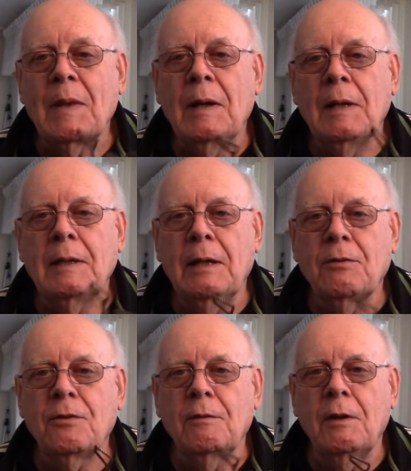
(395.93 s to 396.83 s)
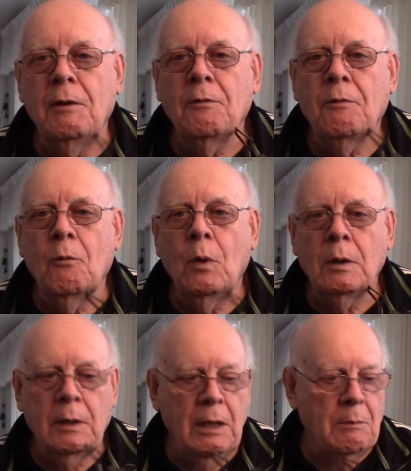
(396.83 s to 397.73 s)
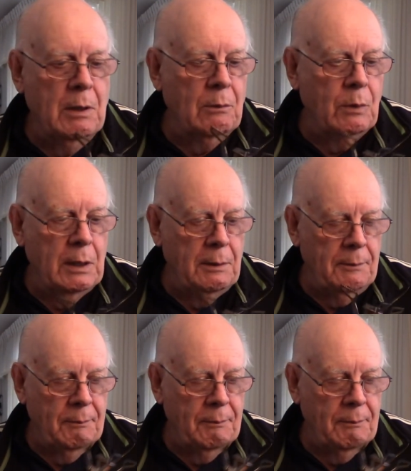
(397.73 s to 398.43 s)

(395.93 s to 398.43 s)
I guess if one came my way,